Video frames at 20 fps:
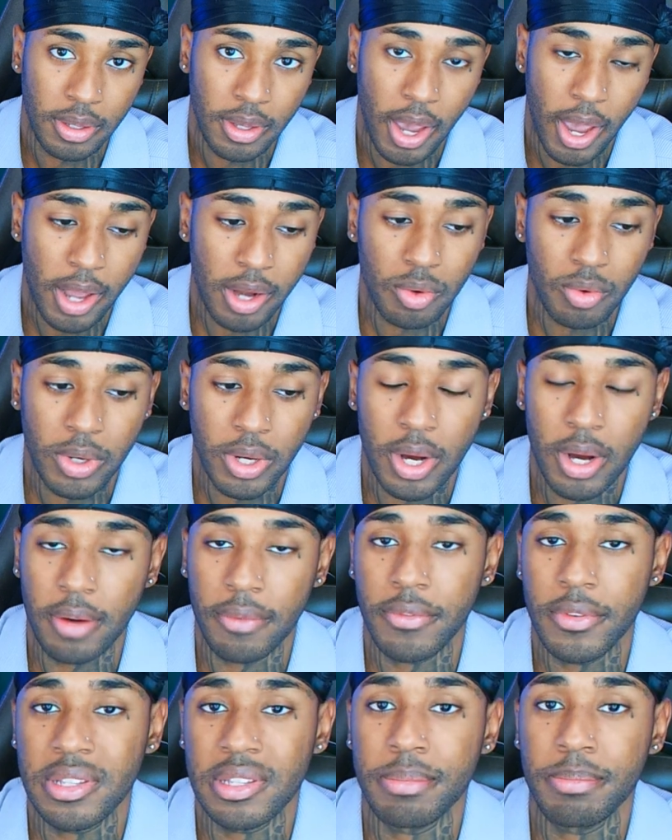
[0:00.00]
I don't care
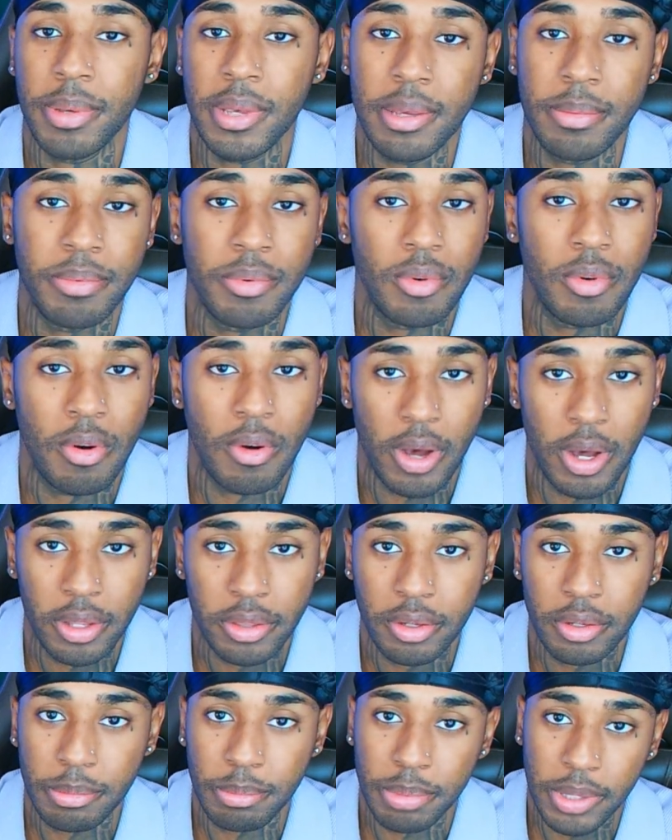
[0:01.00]
if it's people on
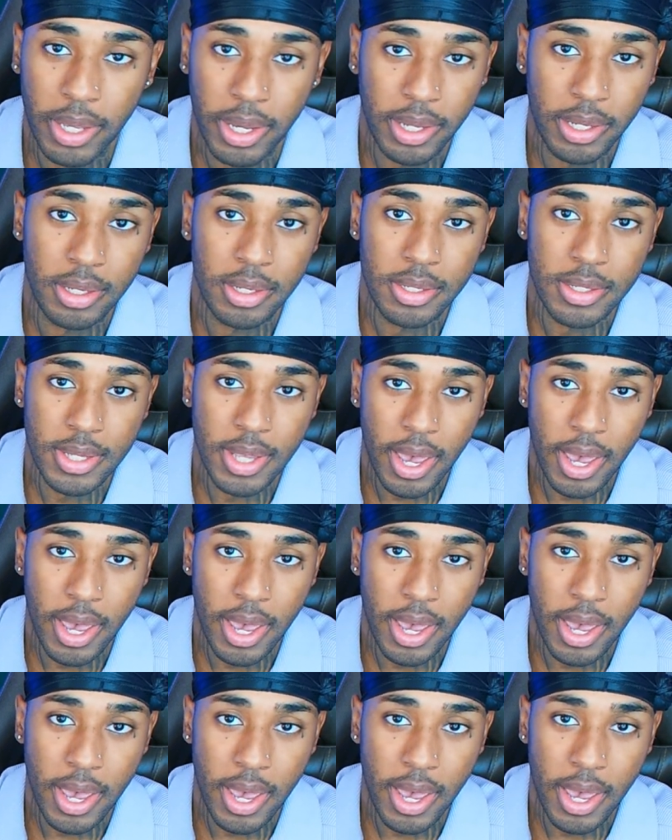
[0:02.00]
other planets,